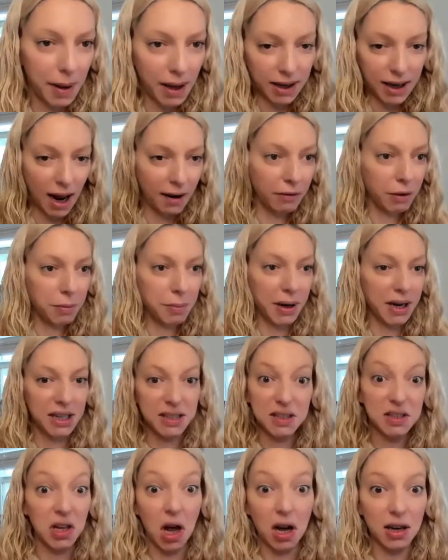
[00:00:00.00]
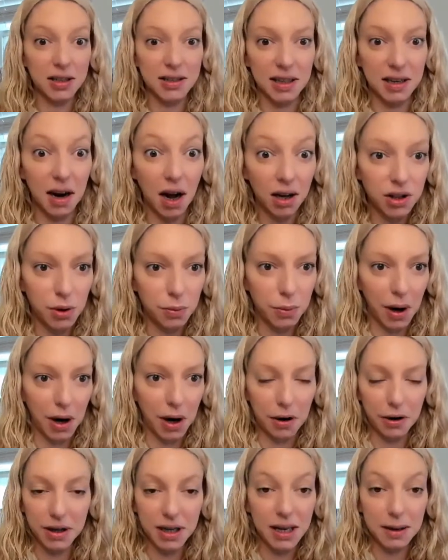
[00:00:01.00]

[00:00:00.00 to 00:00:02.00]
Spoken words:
and everybody's socks and underwear